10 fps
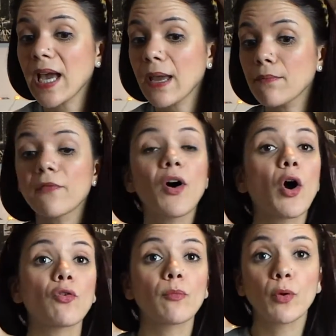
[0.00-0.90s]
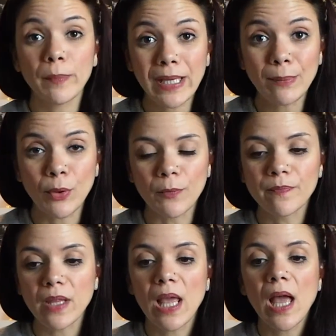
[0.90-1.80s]
game for horrible people.
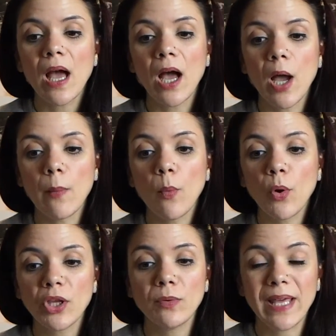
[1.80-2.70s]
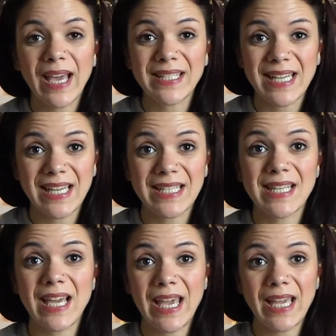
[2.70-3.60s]
What you get is
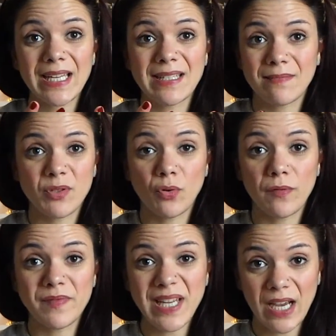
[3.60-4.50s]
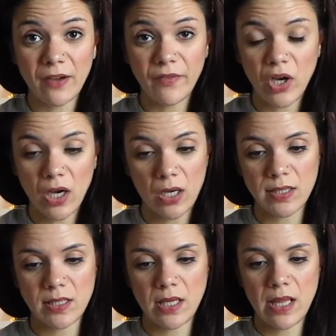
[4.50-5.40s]
a sort of deck of
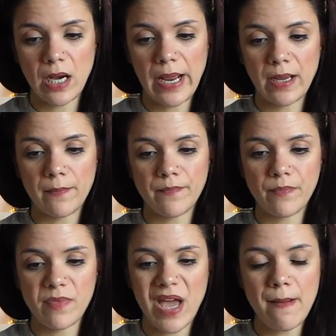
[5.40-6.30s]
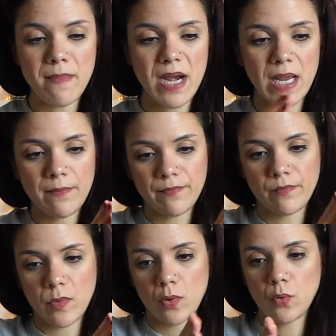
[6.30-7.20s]
cards, and they're like that many,
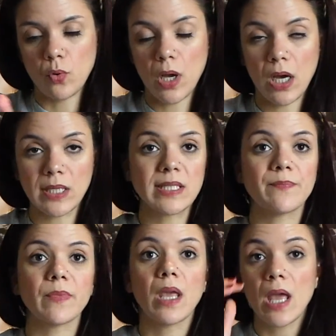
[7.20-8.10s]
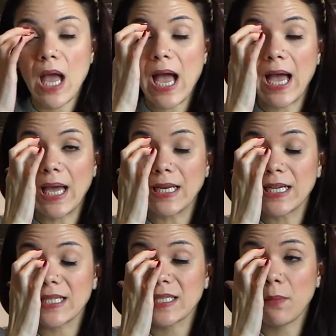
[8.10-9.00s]
all cards,
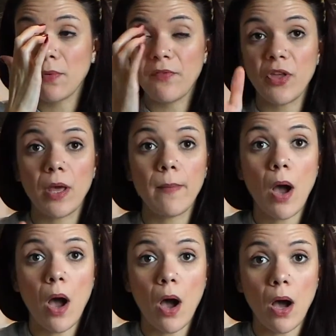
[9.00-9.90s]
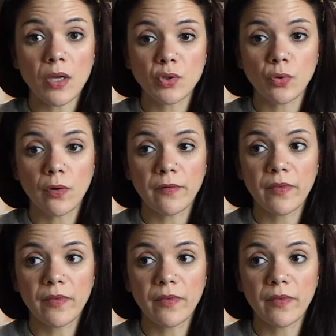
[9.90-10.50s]
and some of them are sort